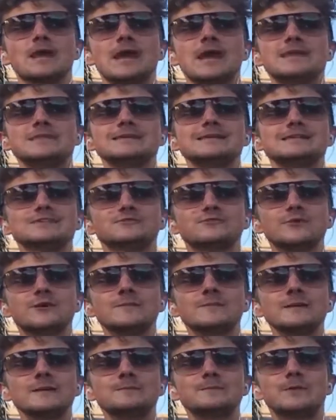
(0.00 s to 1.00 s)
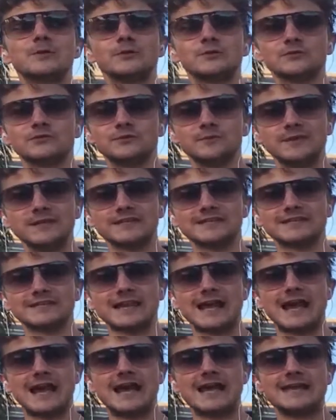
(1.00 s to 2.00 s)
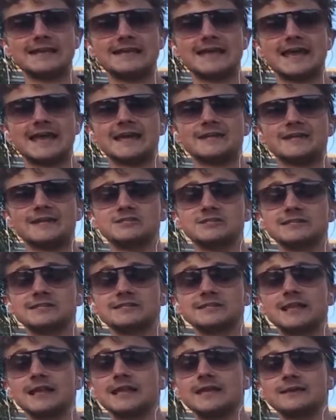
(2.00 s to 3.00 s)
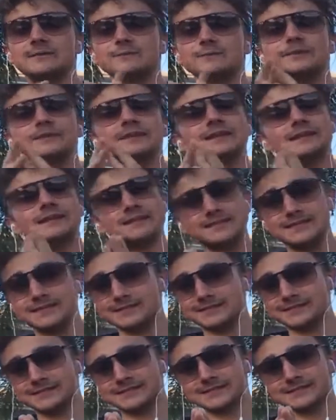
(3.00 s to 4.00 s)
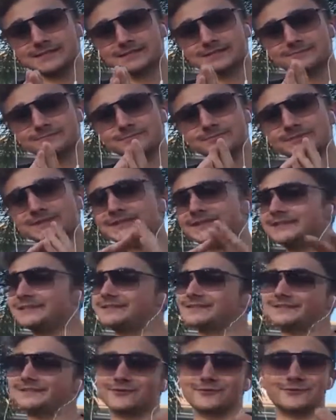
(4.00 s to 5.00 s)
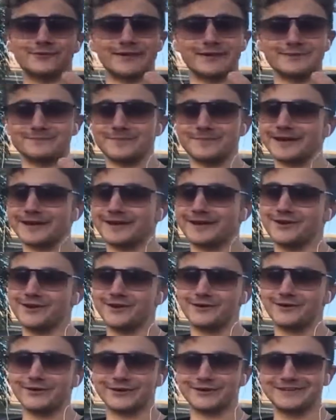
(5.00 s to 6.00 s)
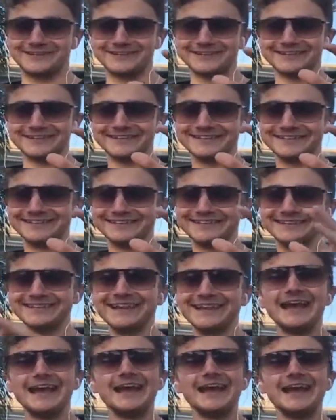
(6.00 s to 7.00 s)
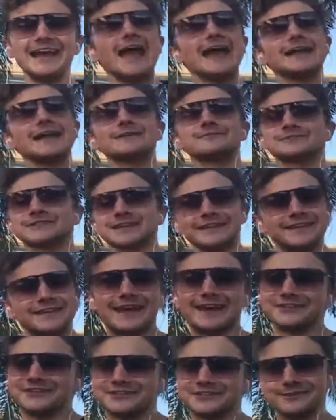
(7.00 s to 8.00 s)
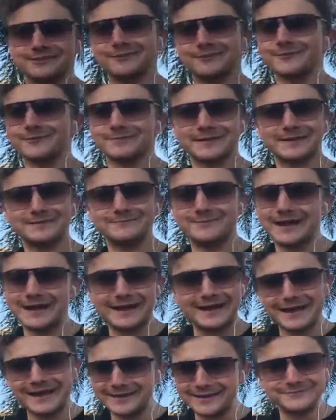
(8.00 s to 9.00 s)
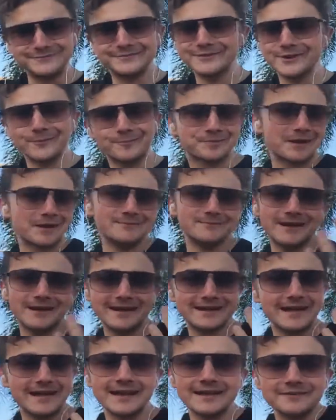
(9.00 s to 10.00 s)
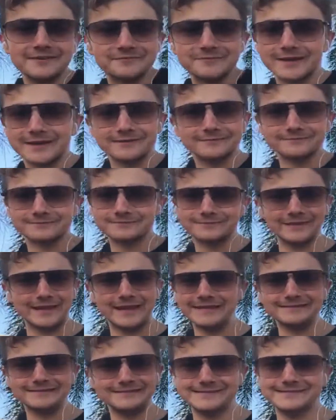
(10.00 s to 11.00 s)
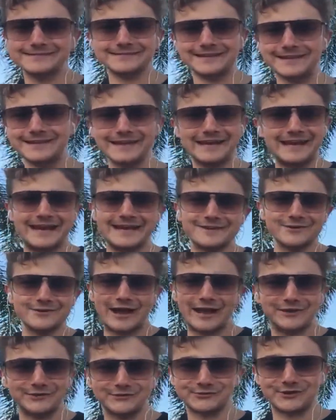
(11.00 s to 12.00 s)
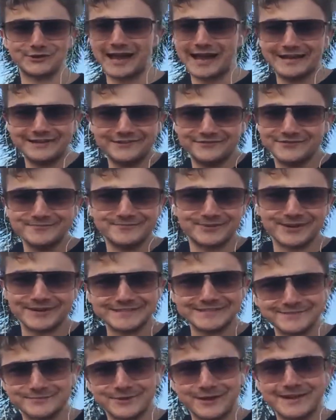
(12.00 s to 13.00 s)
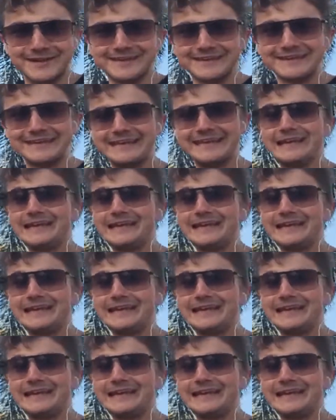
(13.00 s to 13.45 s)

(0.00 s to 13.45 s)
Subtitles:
And this woman pulls me aside, and she's like, please, please don't hit my car. And I was like, yeah, sure, no problem. I have my license. I know how to drive and press the brake.